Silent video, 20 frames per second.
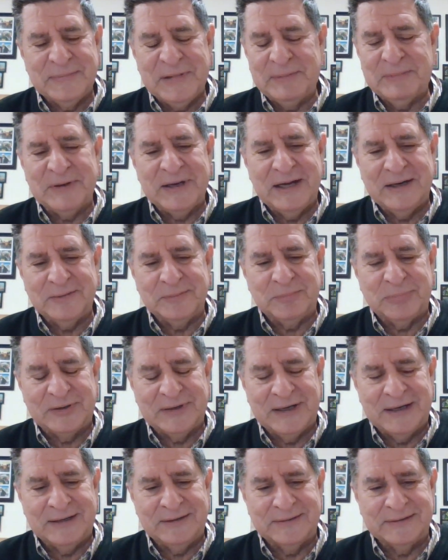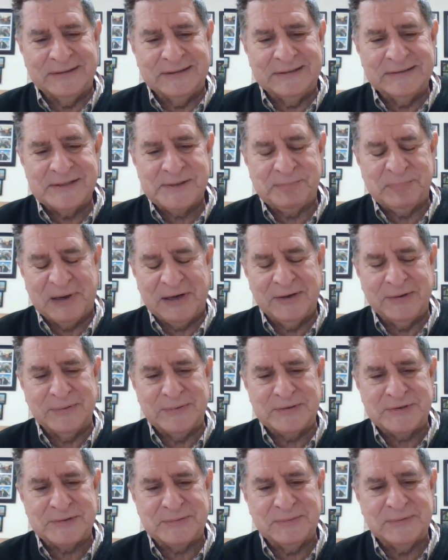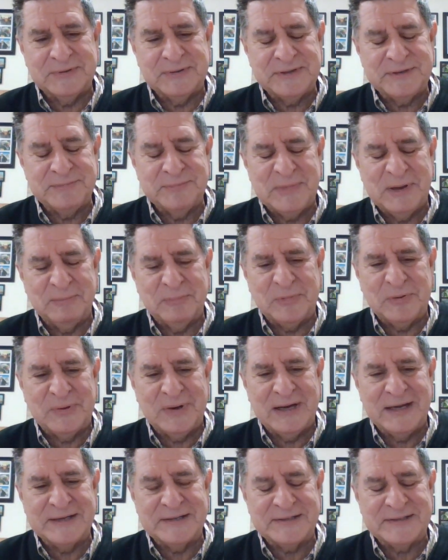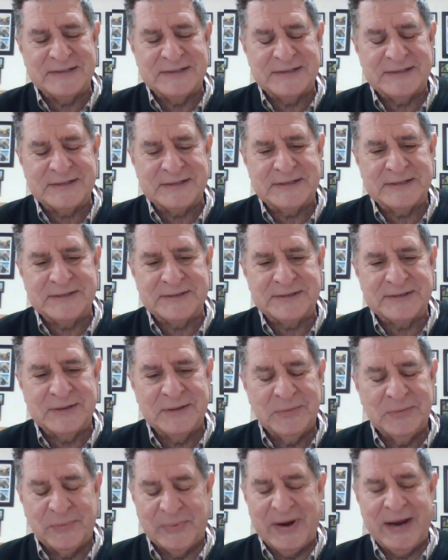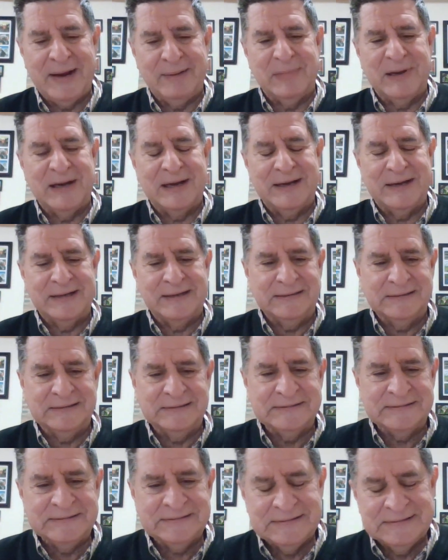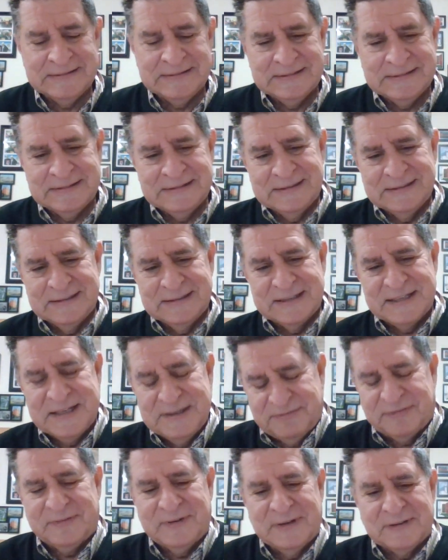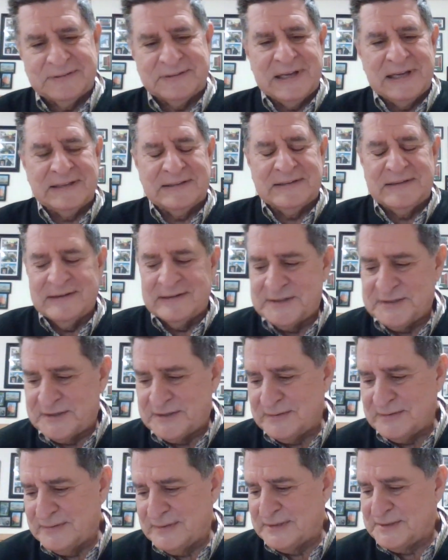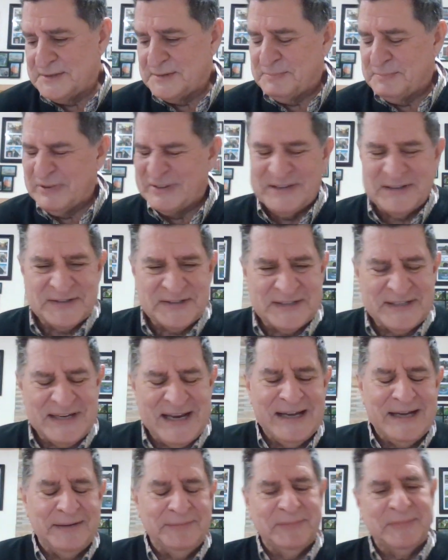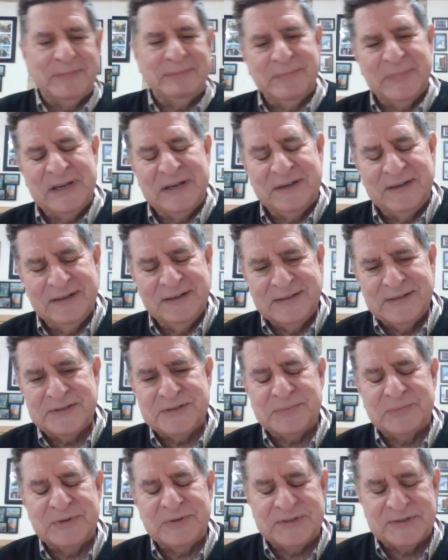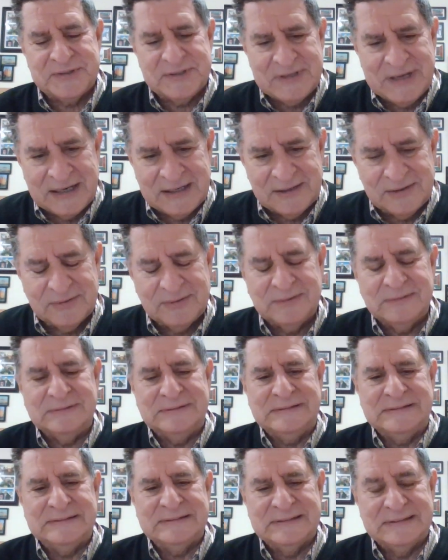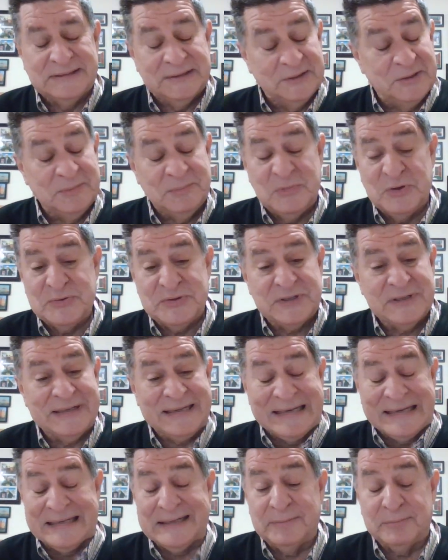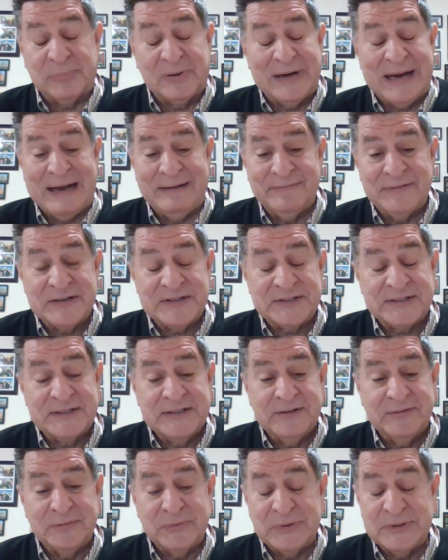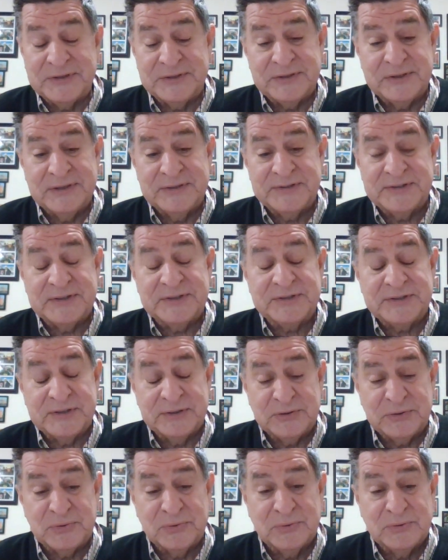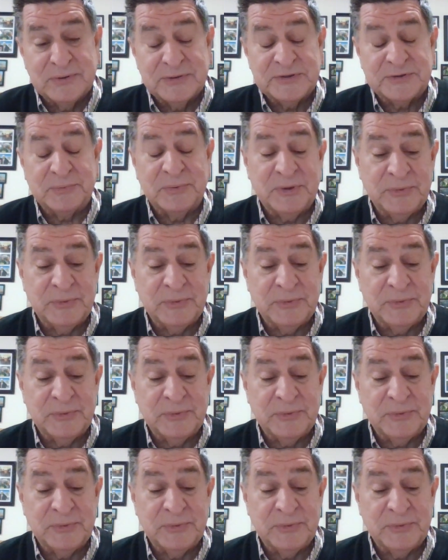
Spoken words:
Maybe how proud his parents were. He memorized this as rabbi. He felt that assurance. But the psalm begins with sorrow and almost again a prophecy of what Jesus endures.